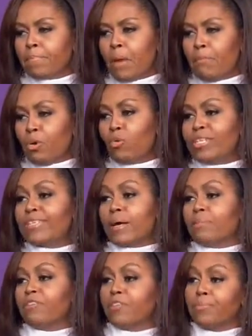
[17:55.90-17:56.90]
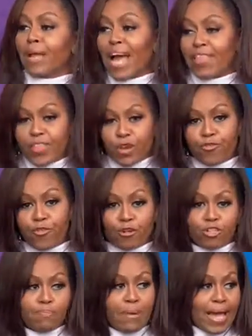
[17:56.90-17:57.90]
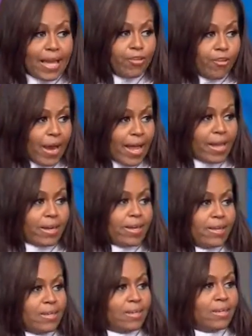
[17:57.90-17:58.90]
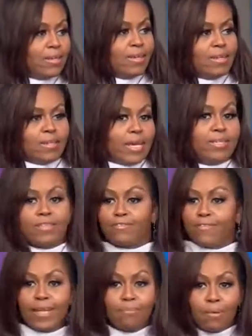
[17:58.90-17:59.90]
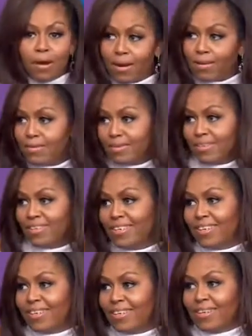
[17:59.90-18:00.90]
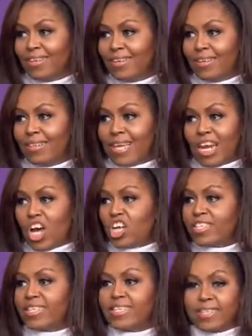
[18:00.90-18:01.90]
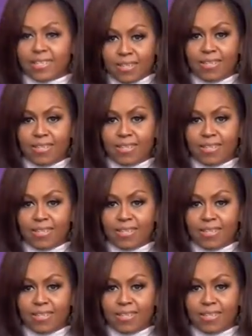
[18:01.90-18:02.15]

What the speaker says: But when some of them got their first bad grade, they just fell apart. They lost it